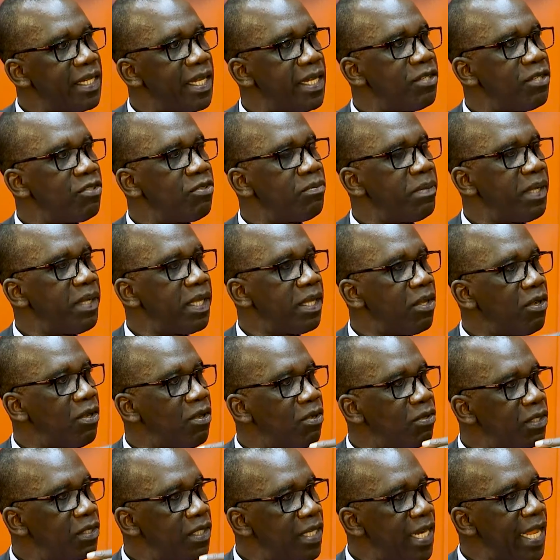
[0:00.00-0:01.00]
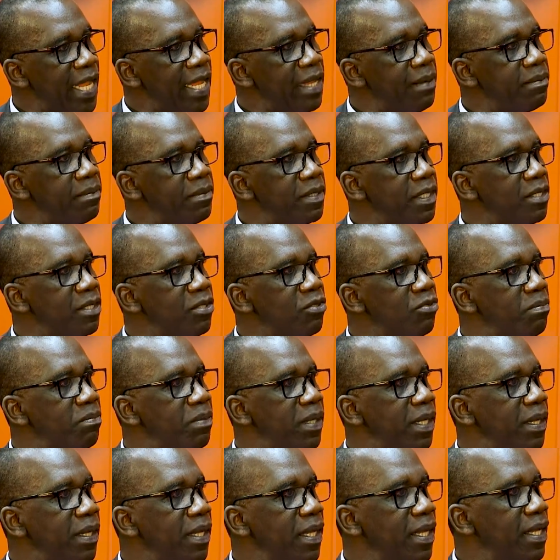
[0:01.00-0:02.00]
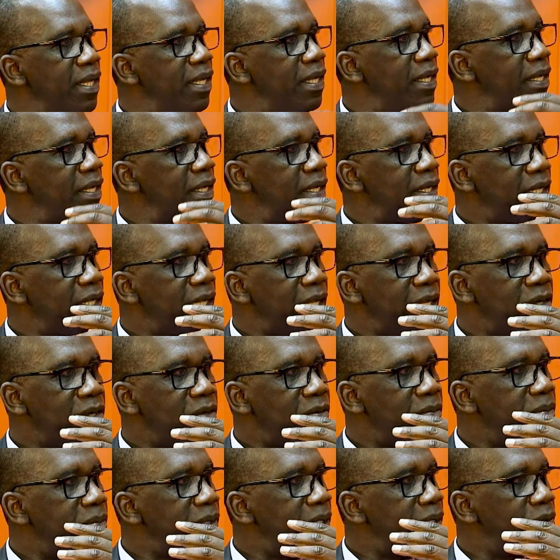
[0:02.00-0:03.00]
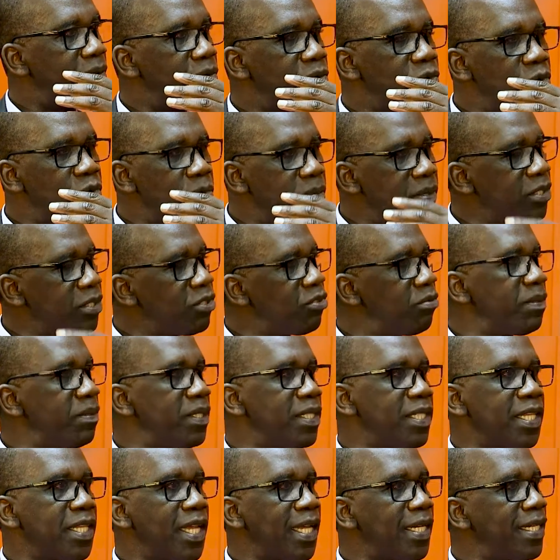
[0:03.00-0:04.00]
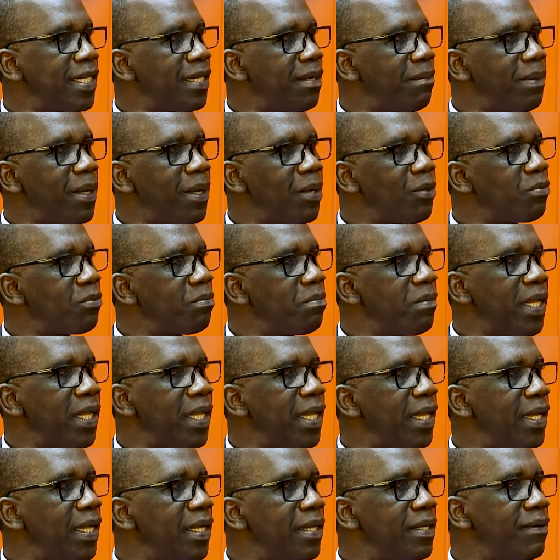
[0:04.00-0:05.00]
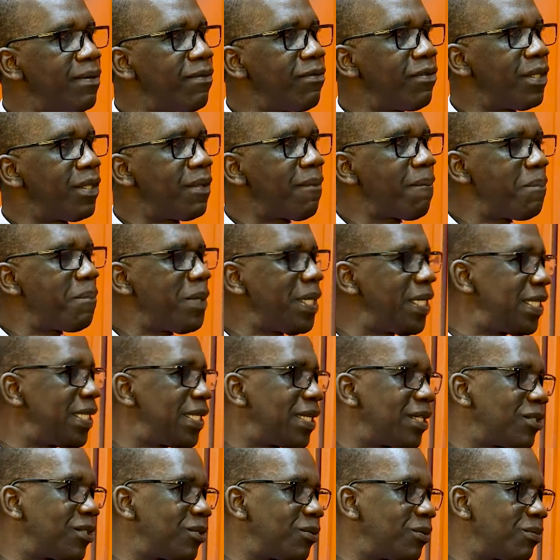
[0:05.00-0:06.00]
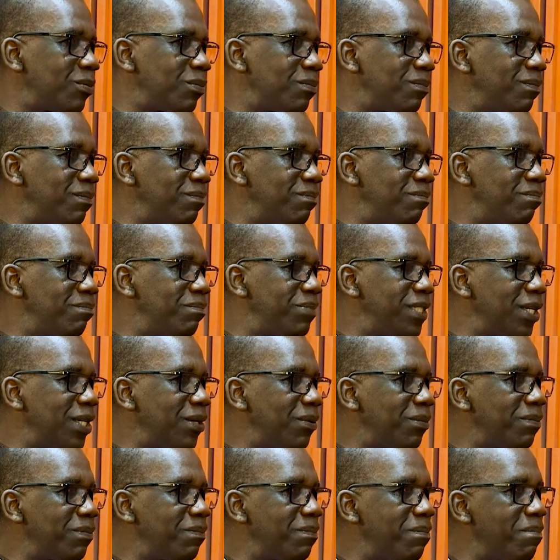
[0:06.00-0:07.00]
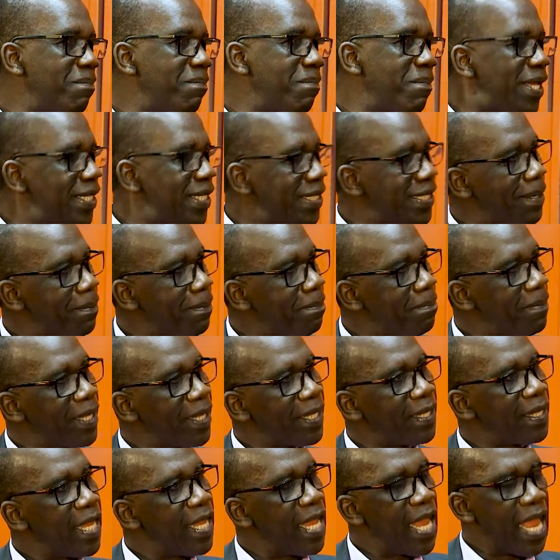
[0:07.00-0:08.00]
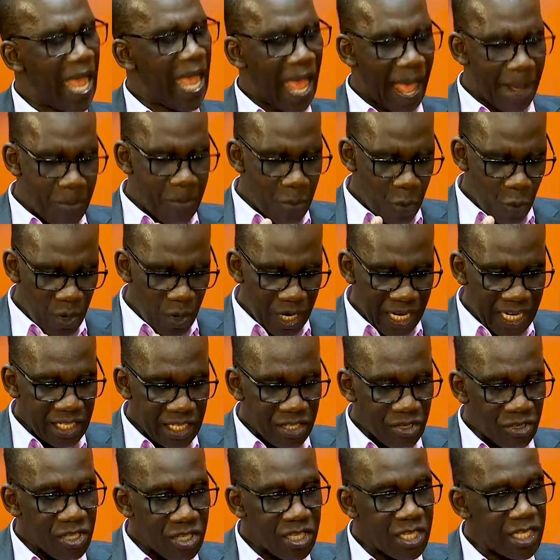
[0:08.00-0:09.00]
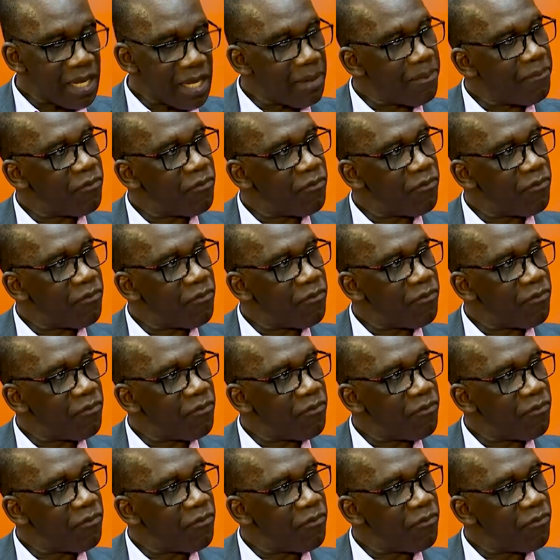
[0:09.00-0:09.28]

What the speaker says: and to be called names and to be, be rumors to be started about me and for the media to, mess up I'm willing to step